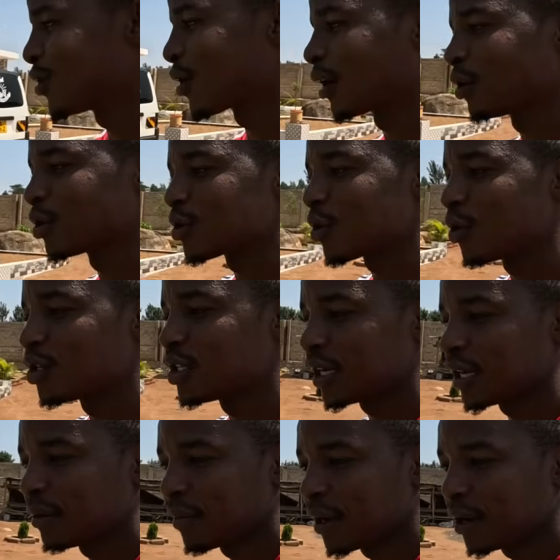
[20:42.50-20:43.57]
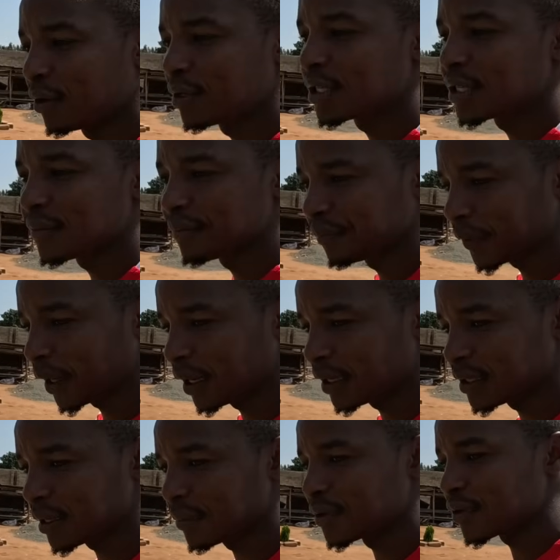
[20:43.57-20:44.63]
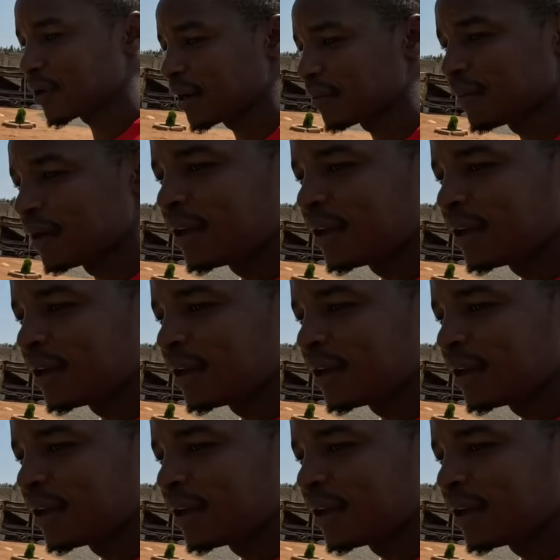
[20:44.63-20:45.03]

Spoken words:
can also go check him out and subscribe.